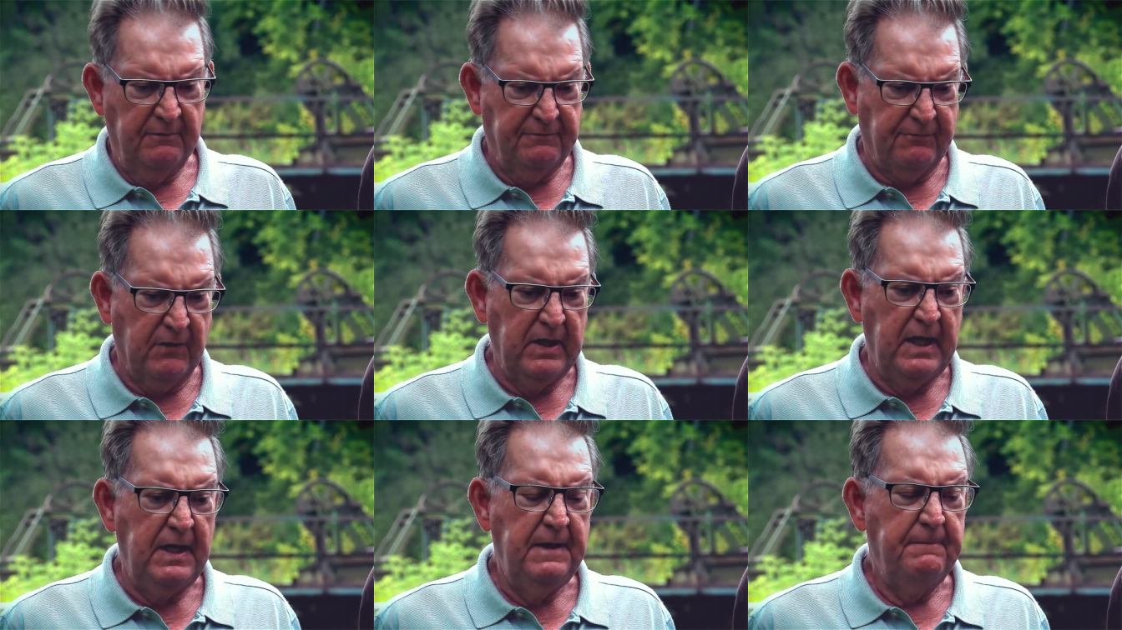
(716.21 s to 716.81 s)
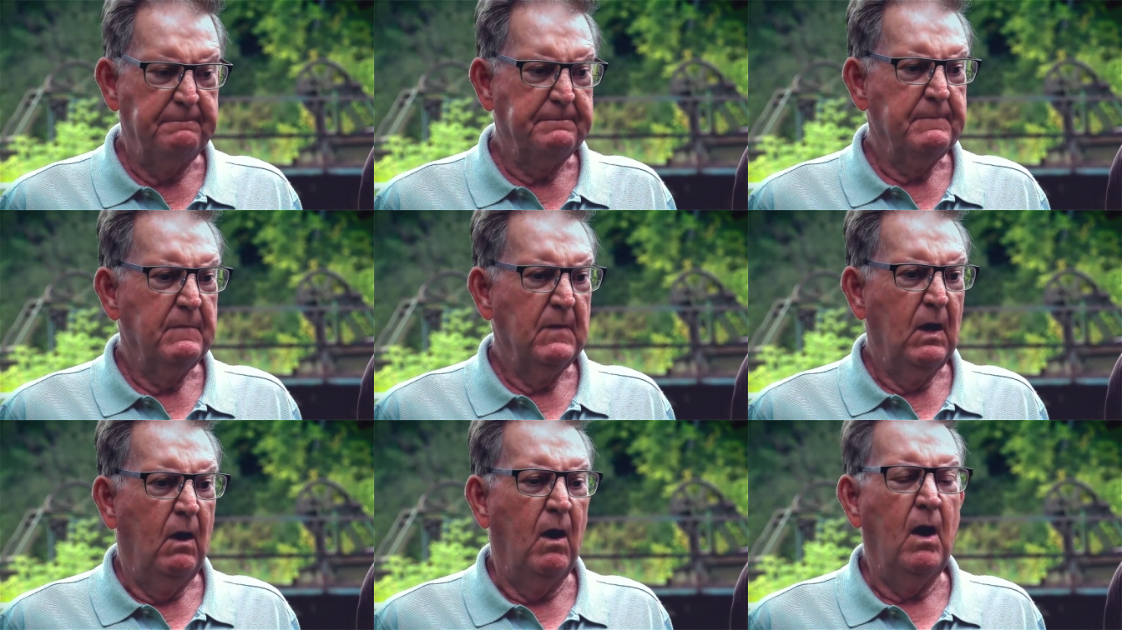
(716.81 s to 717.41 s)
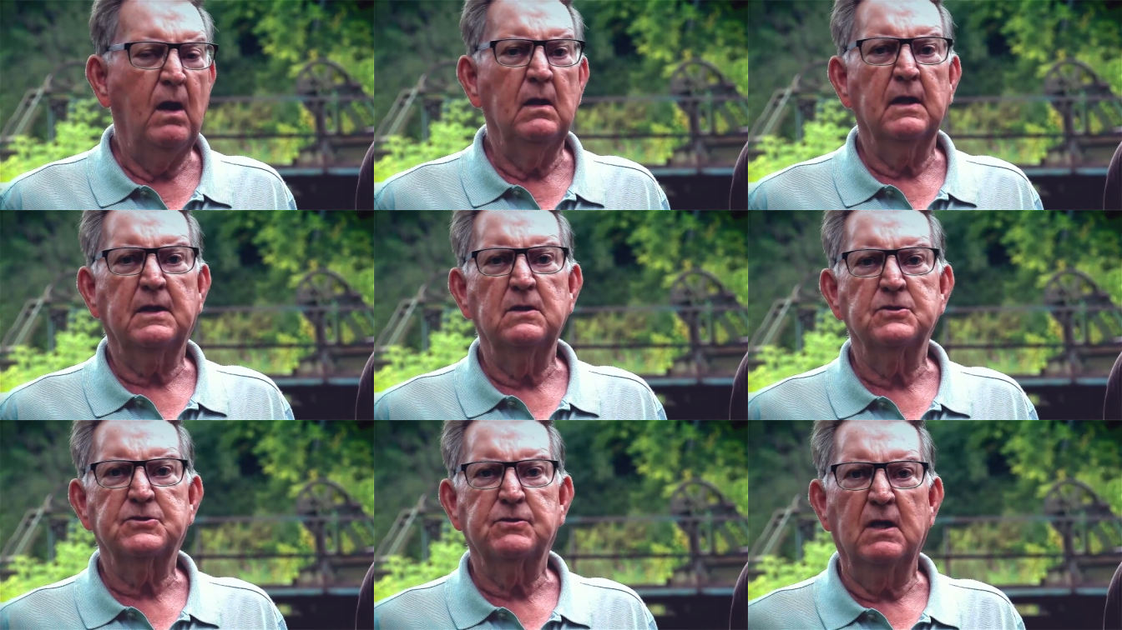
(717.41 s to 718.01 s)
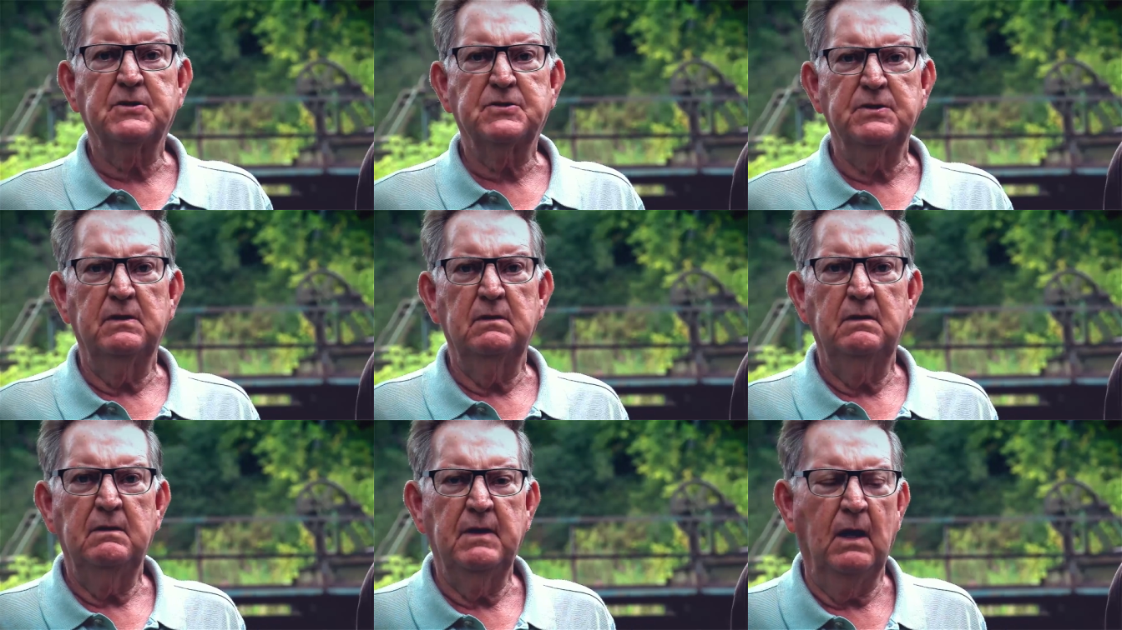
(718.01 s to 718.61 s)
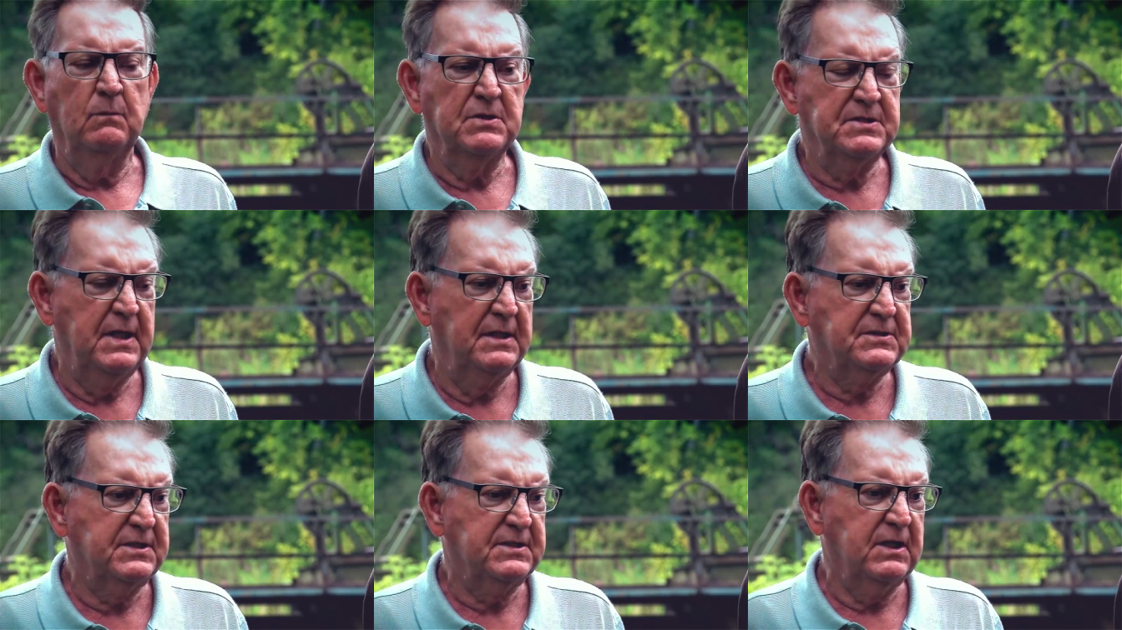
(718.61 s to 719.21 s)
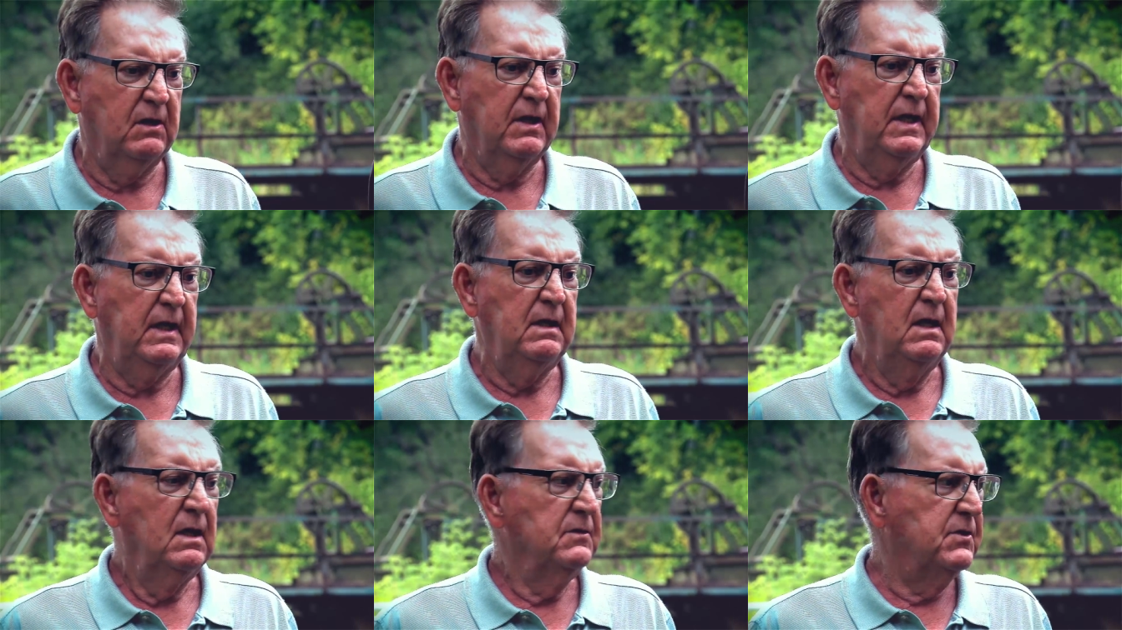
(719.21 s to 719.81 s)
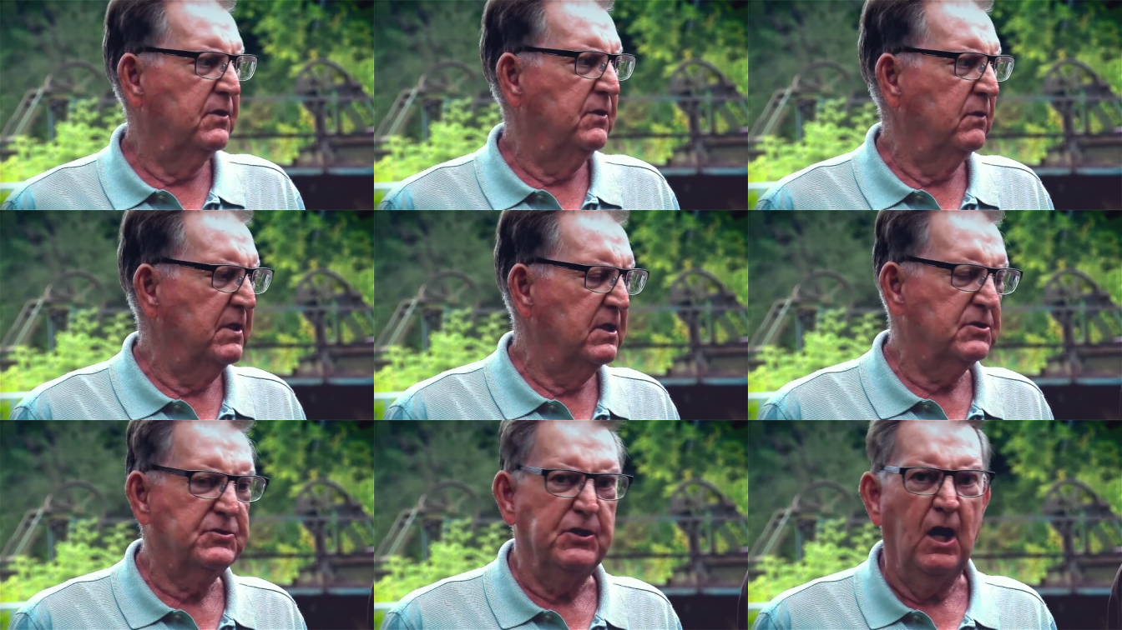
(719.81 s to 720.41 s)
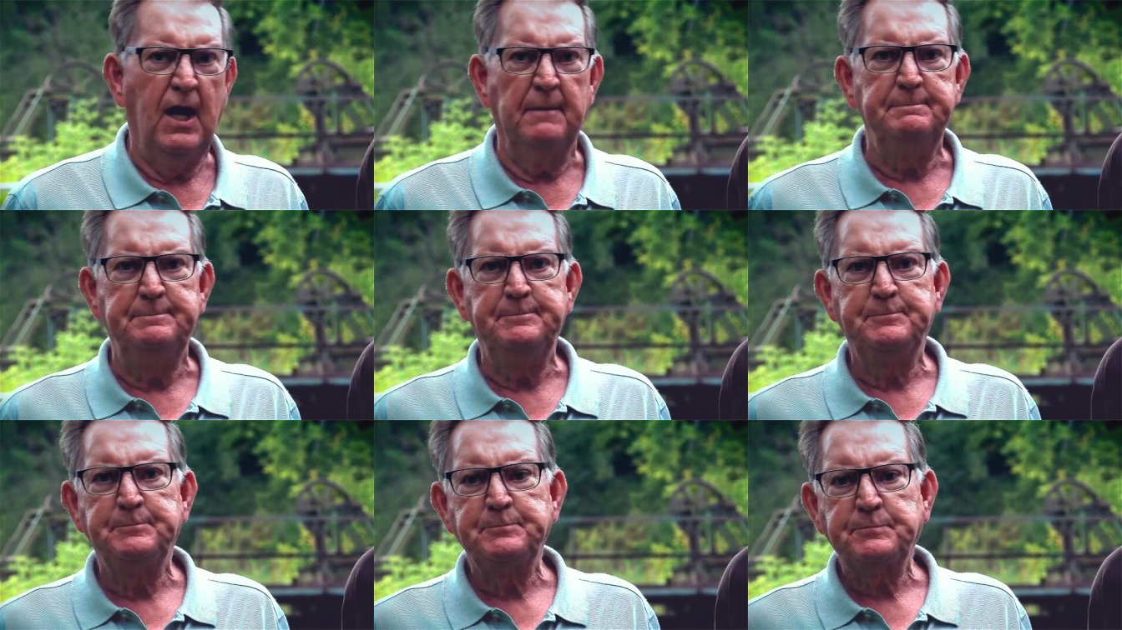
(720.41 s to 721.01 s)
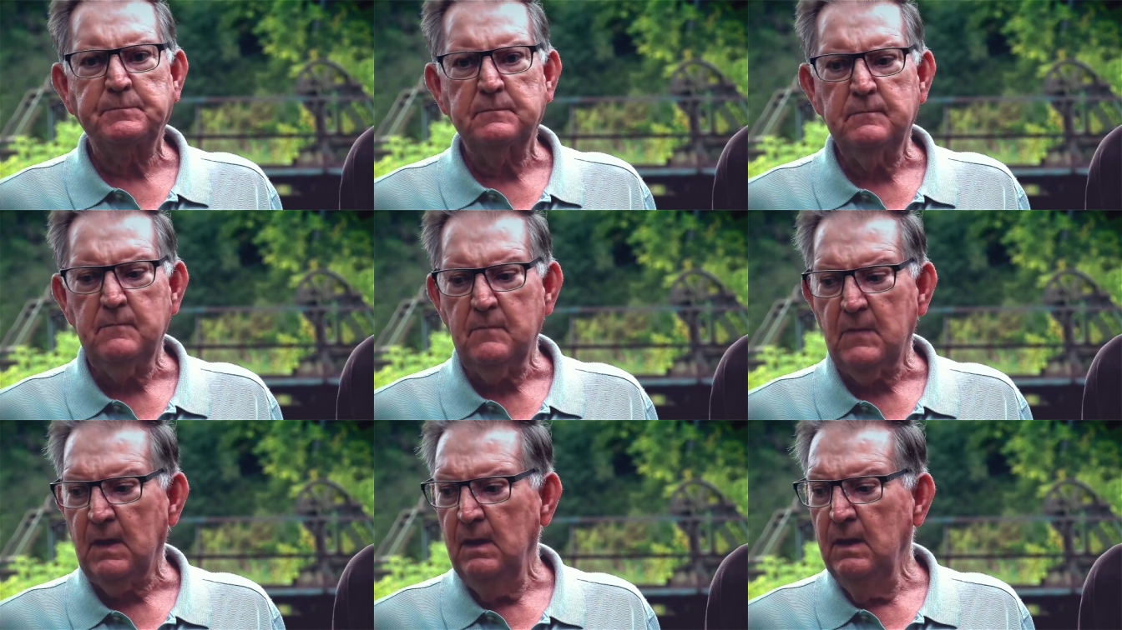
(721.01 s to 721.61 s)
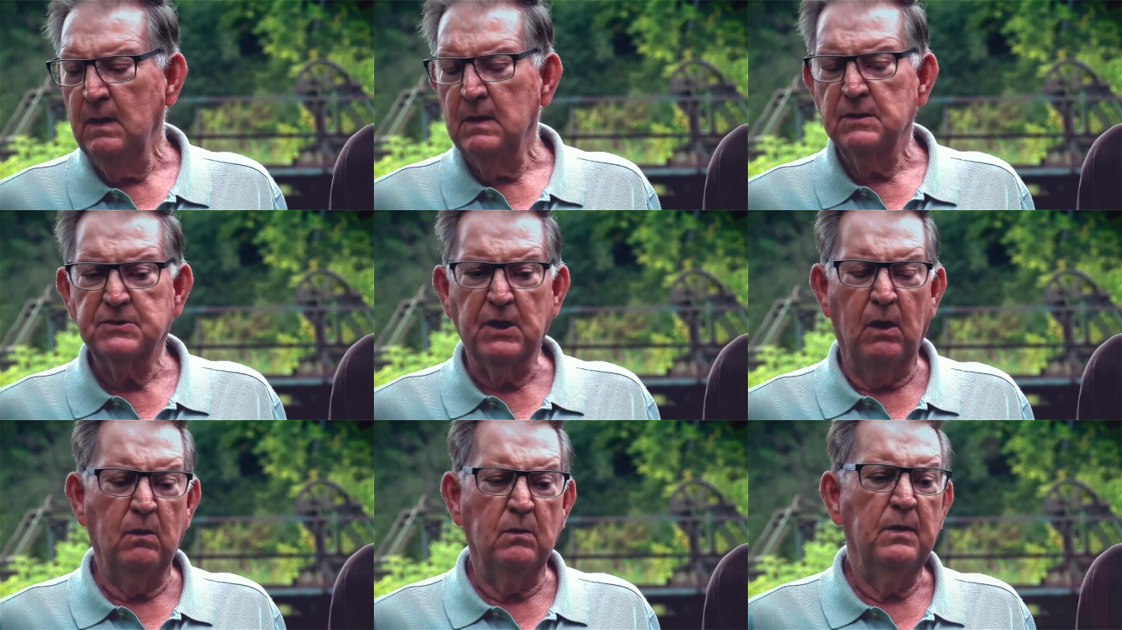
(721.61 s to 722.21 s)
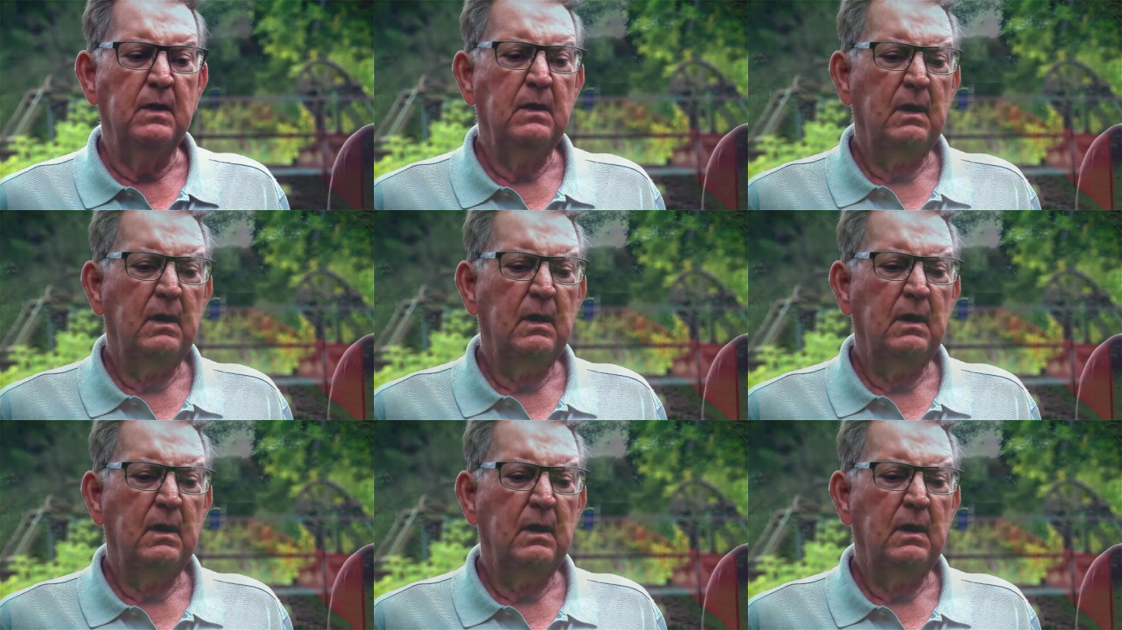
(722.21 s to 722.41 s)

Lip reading: free all the construction that was necessary to do this job. So